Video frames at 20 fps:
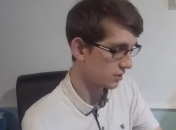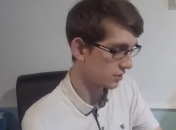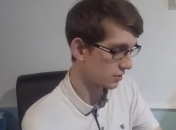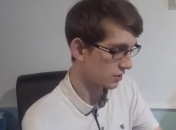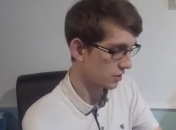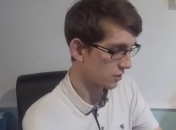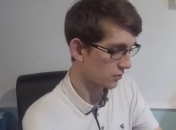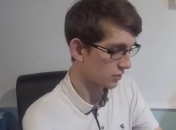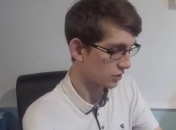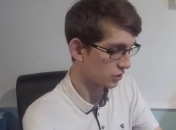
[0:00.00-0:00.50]

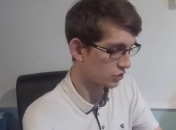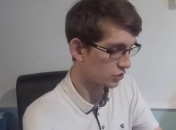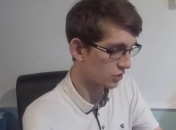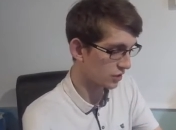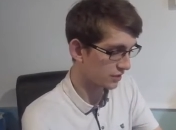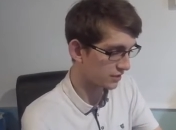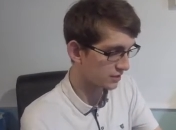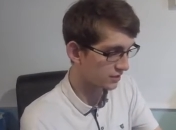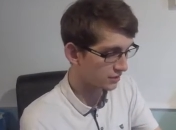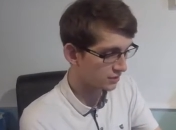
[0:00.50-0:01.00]
going
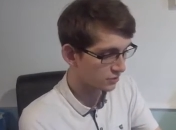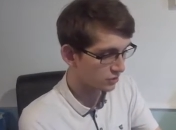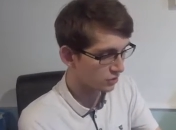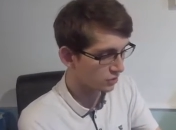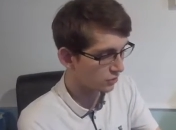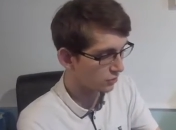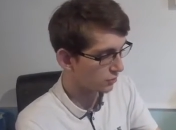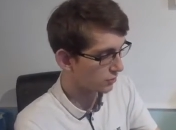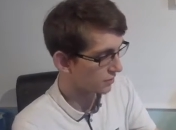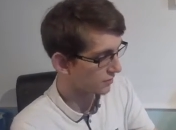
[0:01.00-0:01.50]
straight
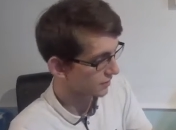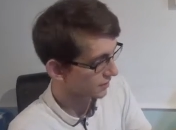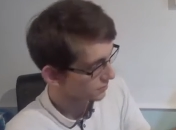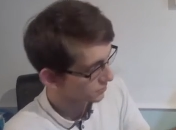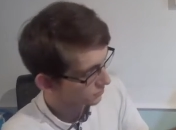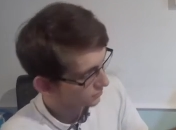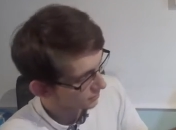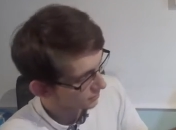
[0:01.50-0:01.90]
into and that's on